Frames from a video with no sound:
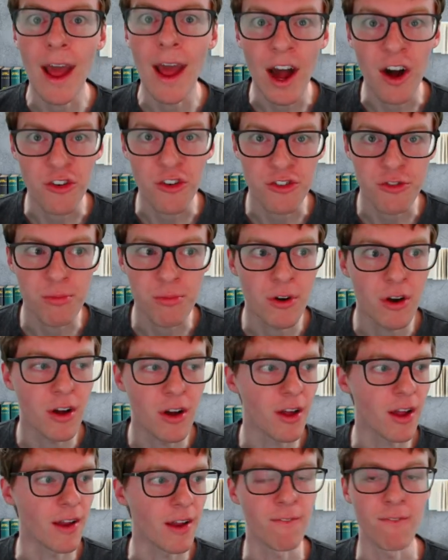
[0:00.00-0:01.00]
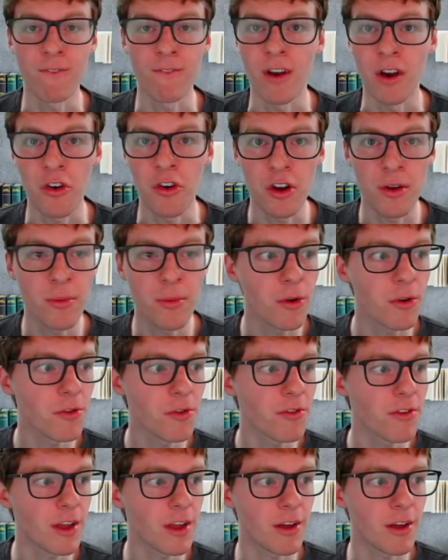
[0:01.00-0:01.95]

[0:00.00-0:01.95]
algebra and variables,